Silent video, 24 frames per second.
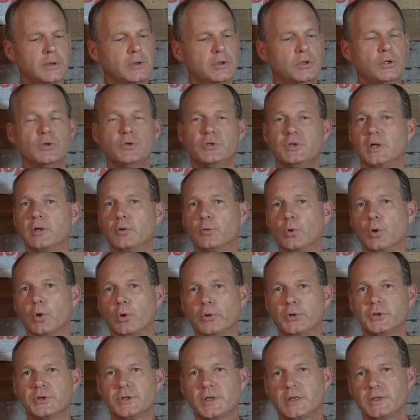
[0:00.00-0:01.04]
using a
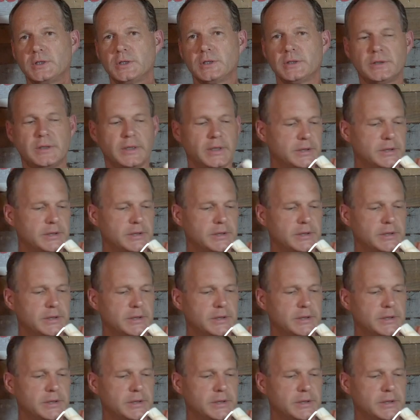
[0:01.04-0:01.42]
roller such as